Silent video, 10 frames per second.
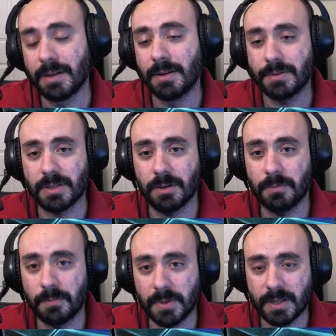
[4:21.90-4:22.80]

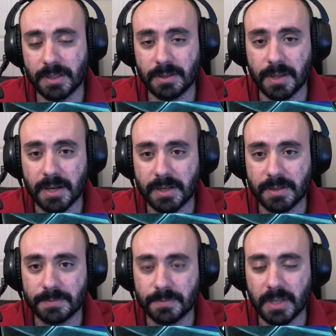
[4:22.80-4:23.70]
So, with a little luck,
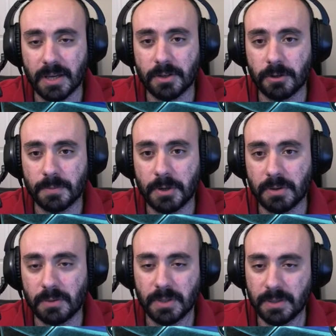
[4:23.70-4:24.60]
your
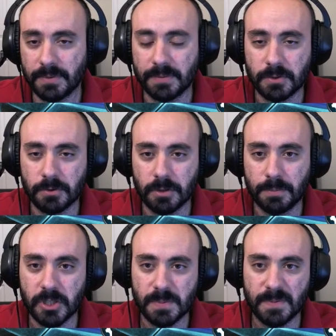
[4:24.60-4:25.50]
opponent will have left a
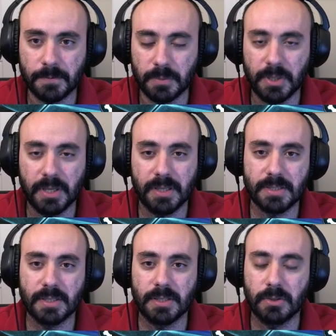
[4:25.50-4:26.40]
troop just before you play
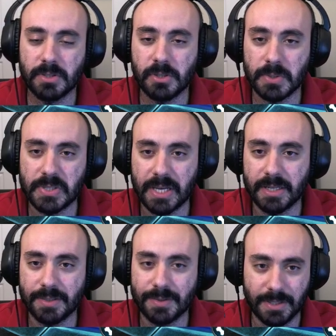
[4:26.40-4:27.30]
this, and you can suicide
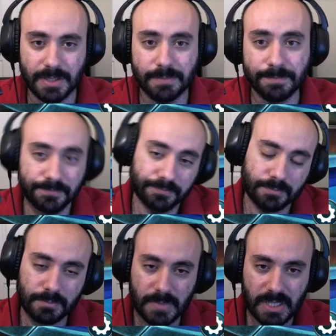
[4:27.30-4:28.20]
it, and then
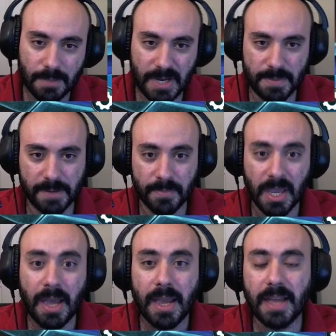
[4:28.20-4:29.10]
bada bing.
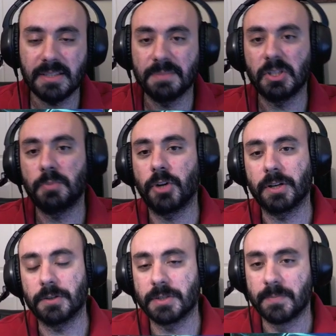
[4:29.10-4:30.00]
And some
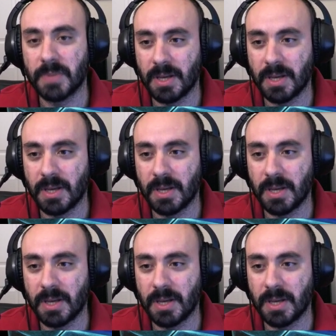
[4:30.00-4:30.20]
Dewbringers.